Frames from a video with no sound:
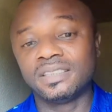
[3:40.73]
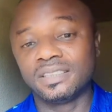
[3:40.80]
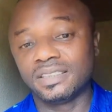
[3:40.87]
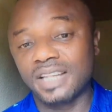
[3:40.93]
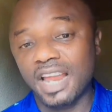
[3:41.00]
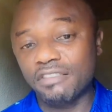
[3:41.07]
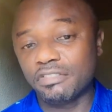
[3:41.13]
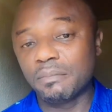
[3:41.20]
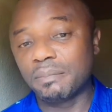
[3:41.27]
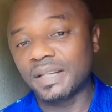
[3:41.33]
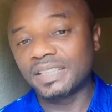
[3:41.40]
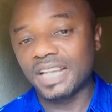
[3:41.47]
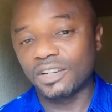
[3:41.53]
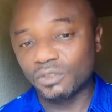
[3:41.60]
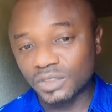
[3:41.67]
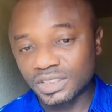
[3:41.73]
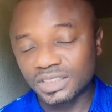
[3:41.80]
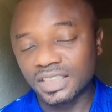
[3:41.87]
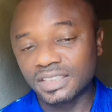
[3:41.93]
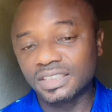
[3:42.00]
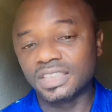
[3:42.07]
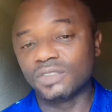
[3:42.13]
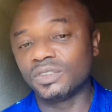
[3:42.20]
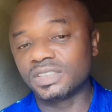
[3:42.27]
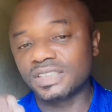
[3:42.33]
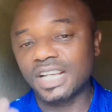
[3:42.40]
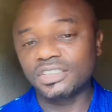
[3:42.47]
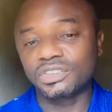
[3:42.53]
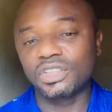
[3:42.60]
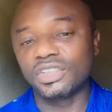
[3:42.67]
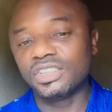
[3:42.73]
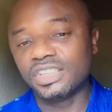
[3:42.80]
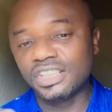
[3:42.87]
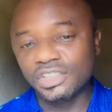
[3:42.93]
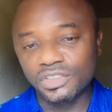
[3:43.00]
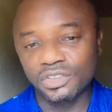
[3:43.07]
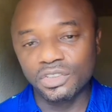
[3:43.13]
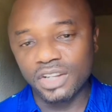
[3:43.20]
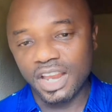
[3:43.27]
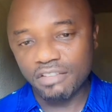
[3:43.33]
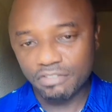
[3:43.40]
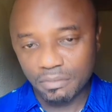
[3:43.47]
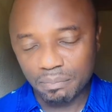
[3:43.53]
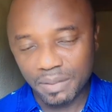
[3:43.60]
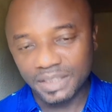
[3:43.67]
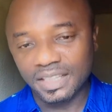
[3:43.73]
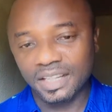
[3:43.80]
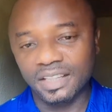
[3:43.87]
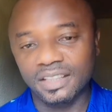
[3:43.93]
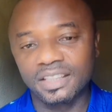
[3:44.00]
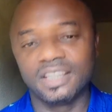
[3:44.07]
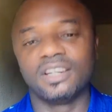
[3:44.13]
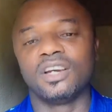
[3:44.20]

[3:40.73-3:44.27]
driving pattern will change. You will start studying new driving pattern again